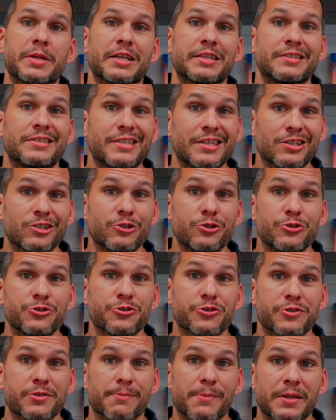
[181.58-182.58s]
in a
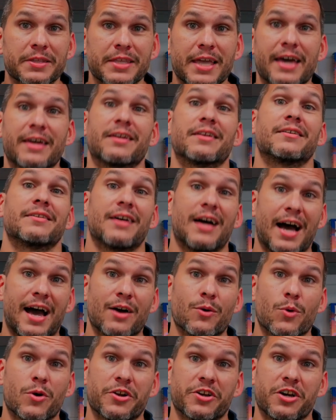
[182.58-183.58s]
deluge or something like that,
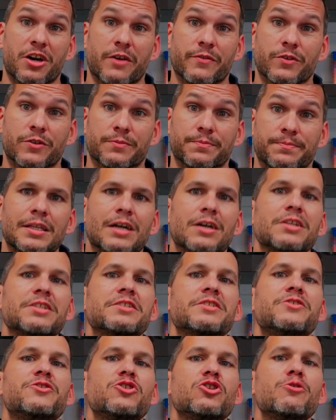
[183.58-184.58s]
I wanna cover. Now
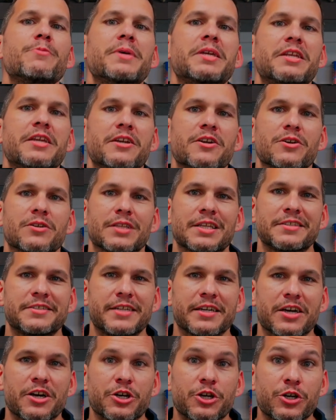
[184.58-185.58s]
let's zoom in here and let's
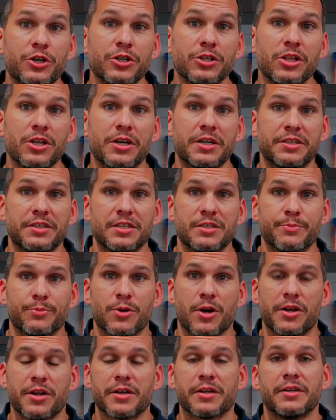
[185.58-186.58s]
take a good look at this
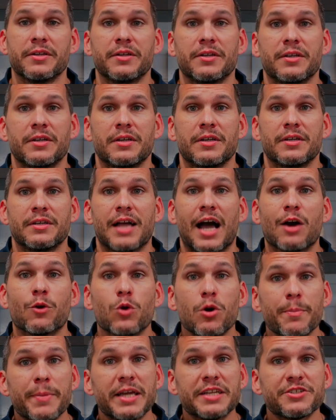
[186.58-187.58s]
product. I
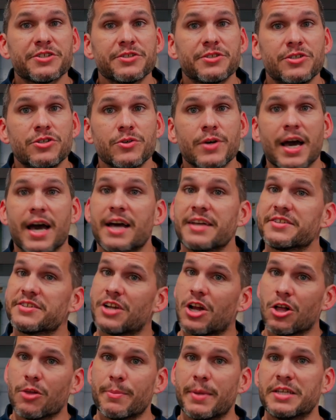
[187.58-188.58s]
will mention to you guys,
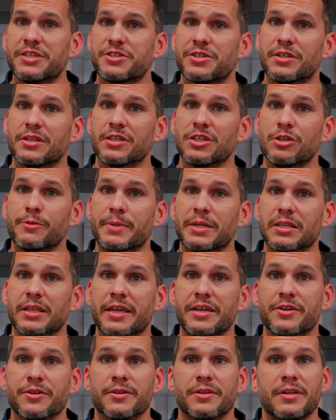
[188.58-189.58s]
and I'll mention it a little bit
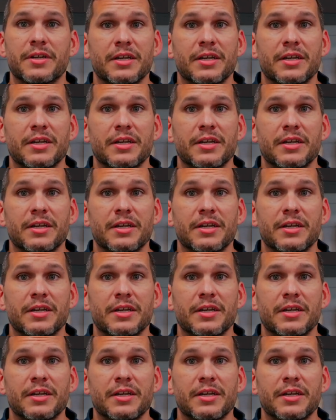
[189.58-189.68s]
later,